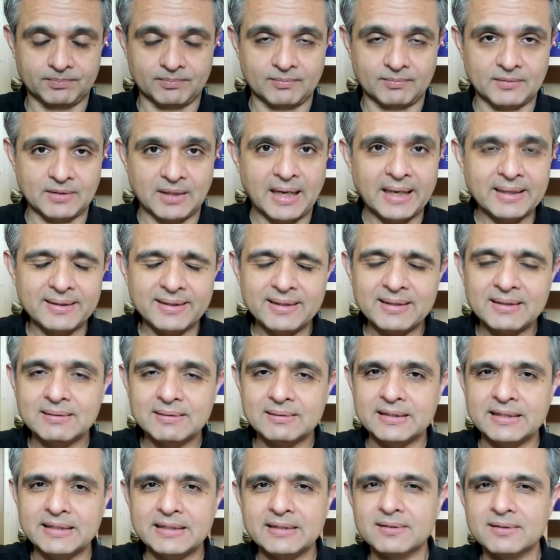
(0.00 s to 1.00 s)
I think
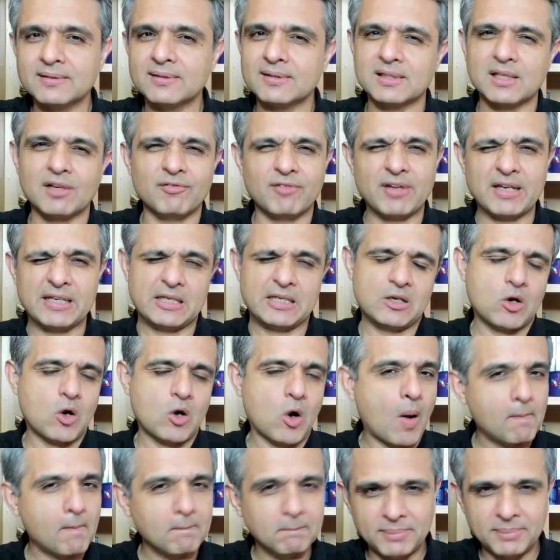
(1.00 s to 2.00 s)
leaders are very
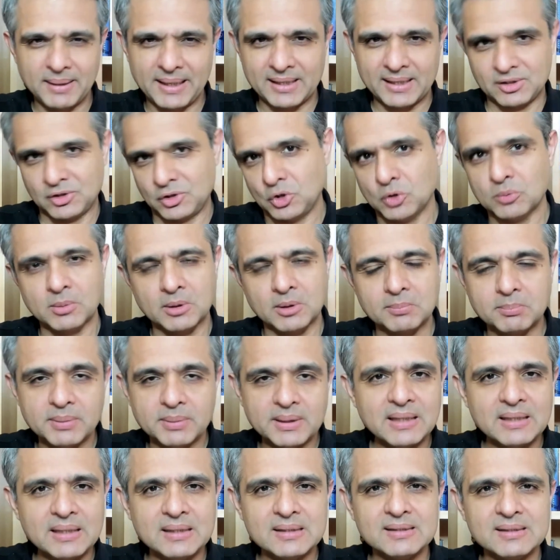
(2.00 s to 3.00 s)
complex human
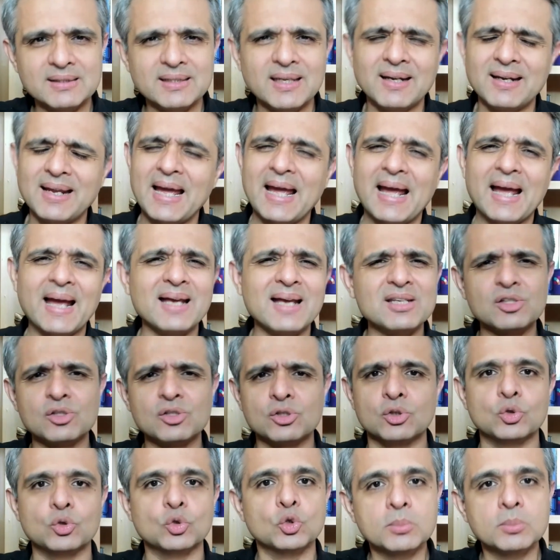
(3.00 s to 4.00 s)
beings. They are as
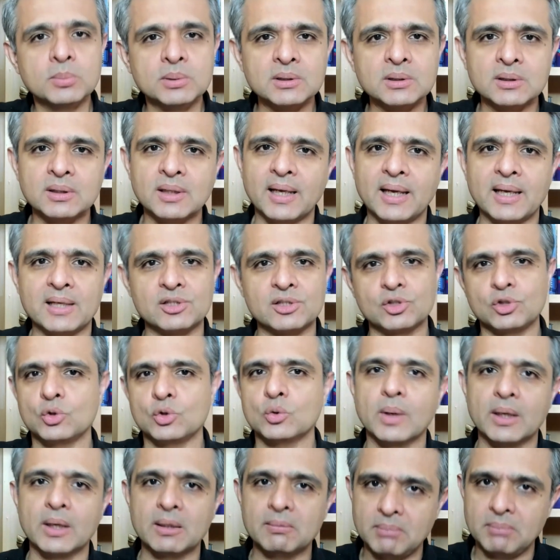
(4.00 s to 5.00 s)
human as
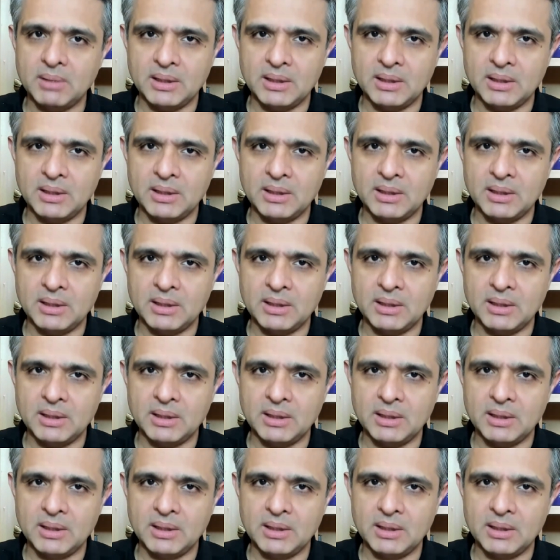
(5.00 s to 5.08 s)
you and me.